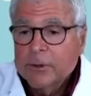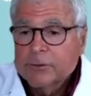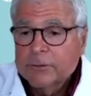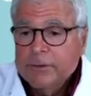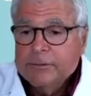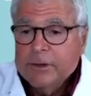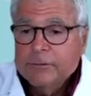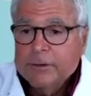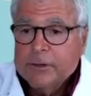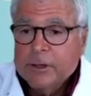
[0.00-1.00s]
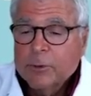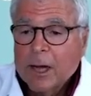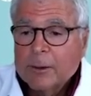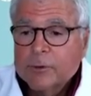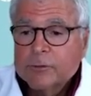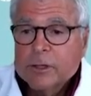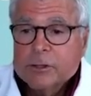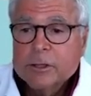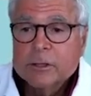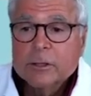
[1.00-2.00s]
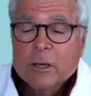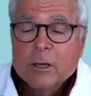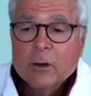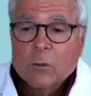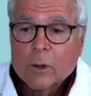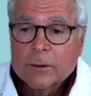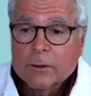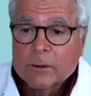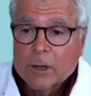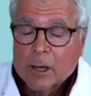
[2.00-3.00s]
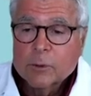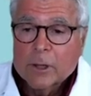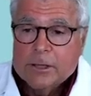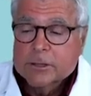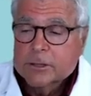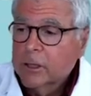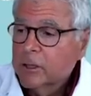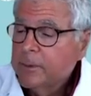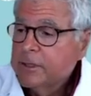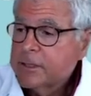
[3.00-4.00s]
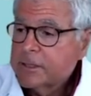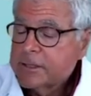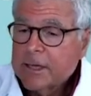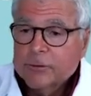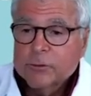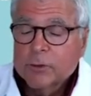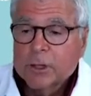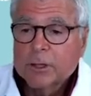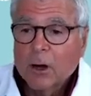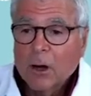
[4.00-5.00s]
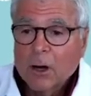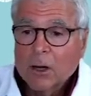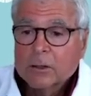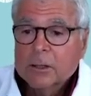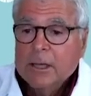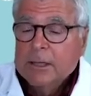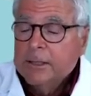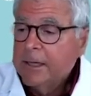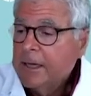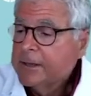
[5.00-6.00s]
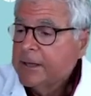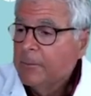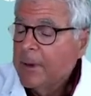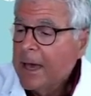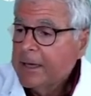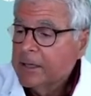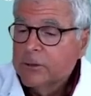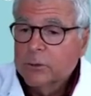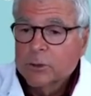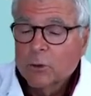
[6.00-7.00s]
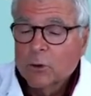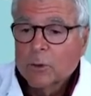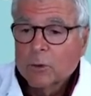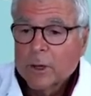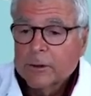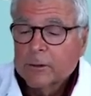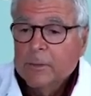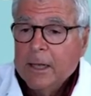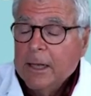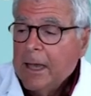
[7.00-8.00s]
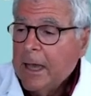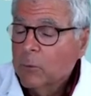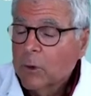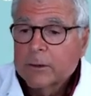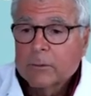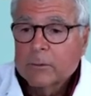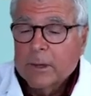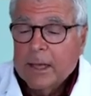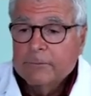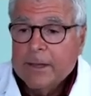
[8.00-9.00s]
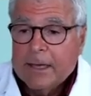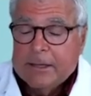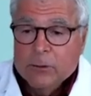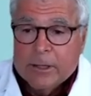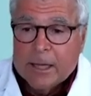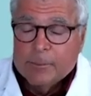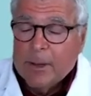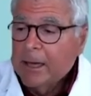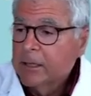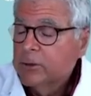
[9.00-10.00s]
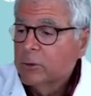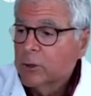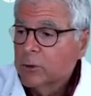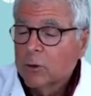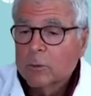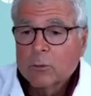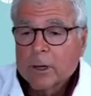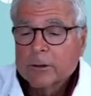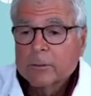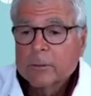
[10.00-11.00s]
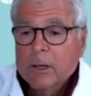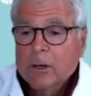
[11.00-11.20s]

It's a 50 50 proposition whether ablation is going to be successful at all to get them back into a normal rhythm, and whether if they do get back into a normal rhythm,